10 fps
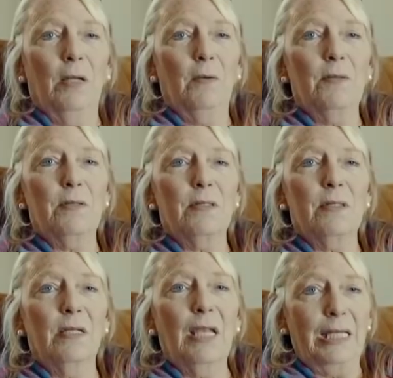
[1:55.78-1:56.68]
And Renee
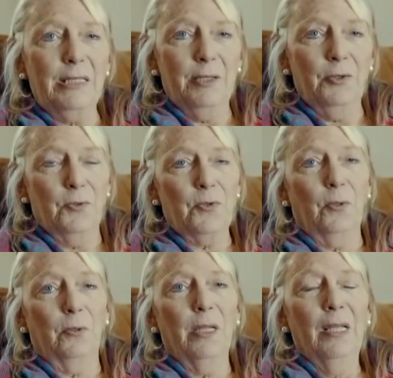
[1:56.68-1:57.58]
Jacks was
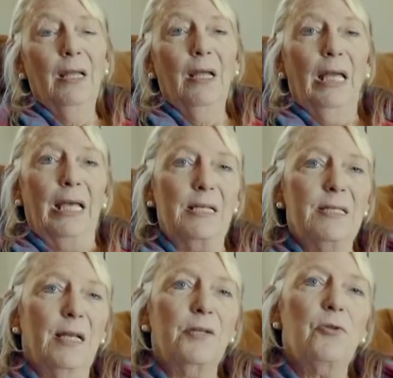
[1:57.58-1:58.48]
cross-dressing as
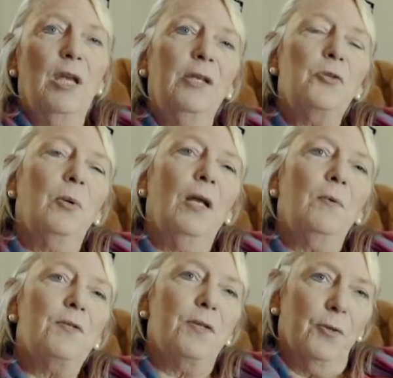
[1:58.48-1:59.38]
an adolescent,
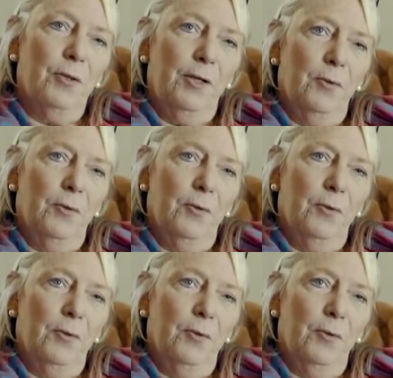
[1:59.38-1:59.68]
acting out